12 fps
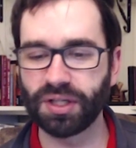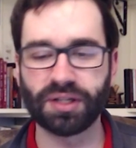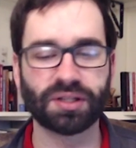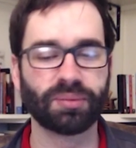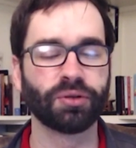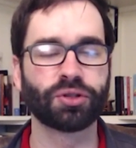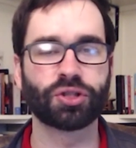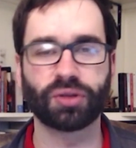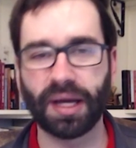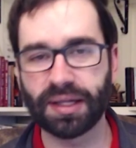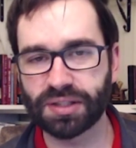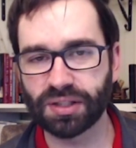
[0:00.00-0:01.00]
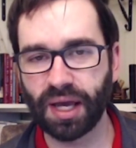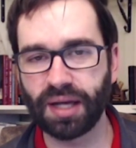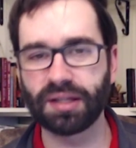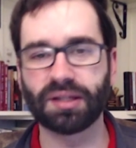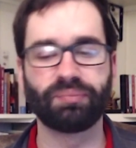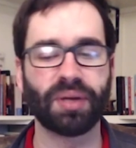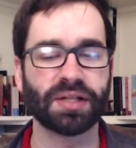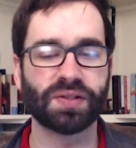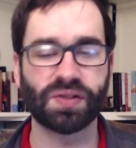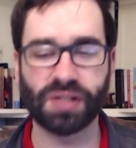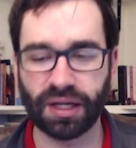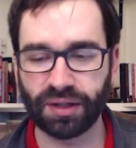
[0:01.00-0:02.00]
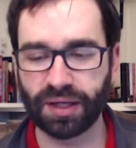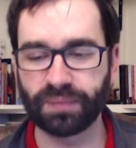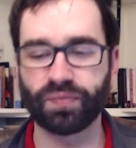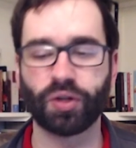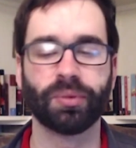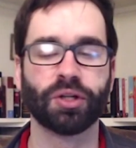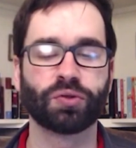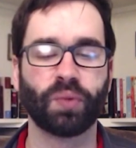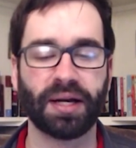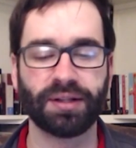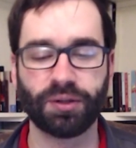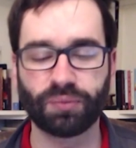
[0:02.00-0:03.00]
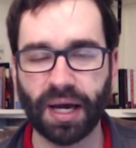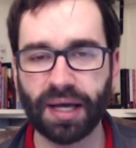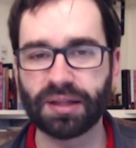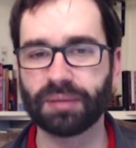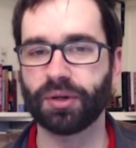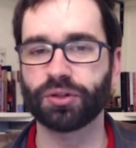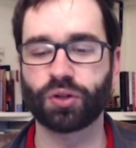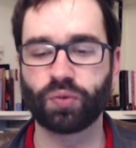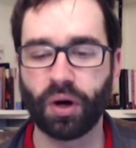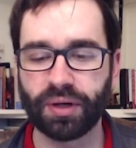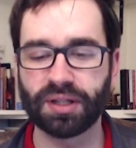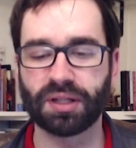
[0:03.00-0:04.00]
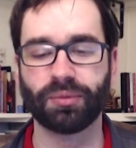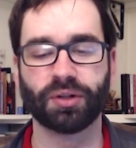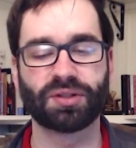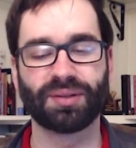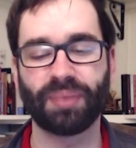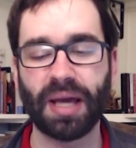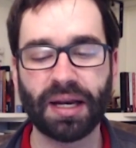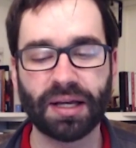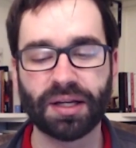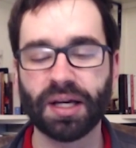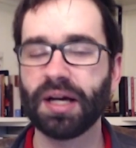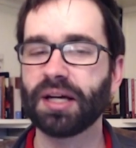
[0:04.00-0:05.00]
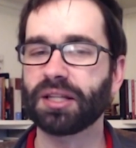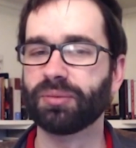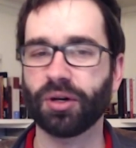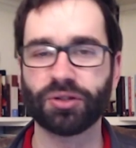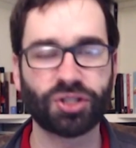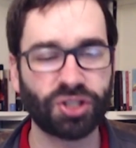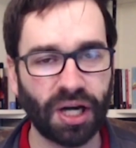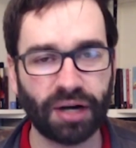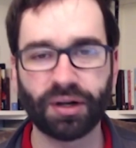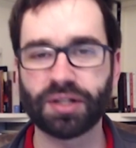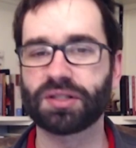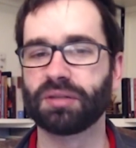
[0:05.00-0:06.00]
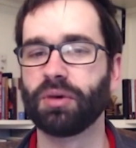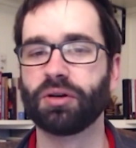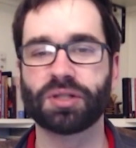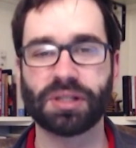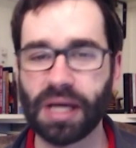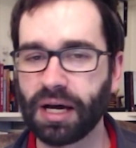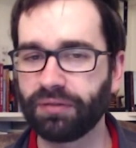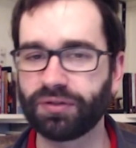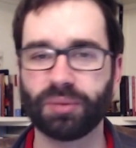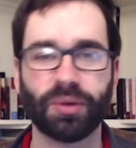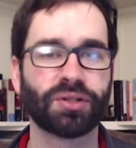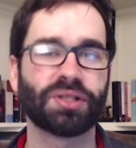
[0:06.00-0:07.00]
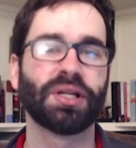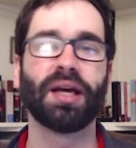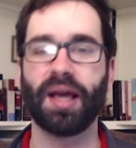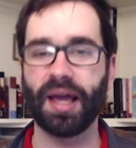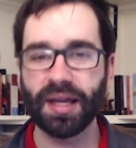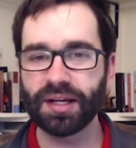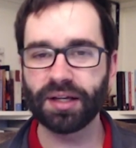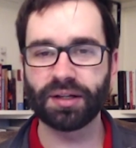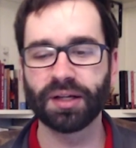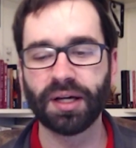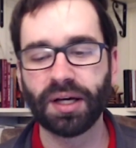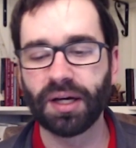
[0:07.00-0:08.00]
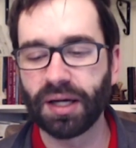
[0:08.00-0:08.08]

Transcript: It is the most translated, the best selling, the most widely read, the most quoted, the most debated, the most cherished, the most loved, the most hated,